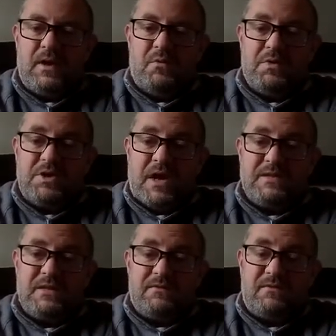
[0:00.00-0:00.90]
which
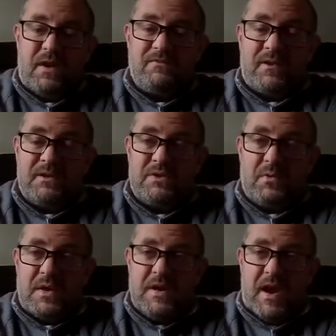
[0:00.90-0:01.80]
actually I find
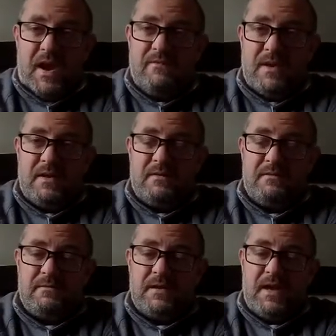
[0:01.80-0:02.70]
quite heavy.
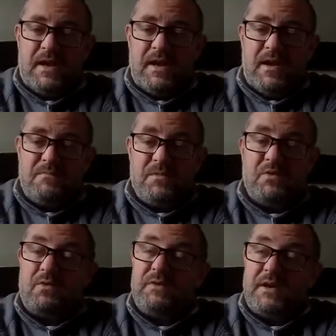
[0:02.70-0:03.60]
They're
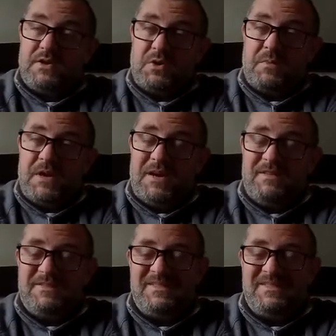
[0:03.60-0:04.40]
not very summery.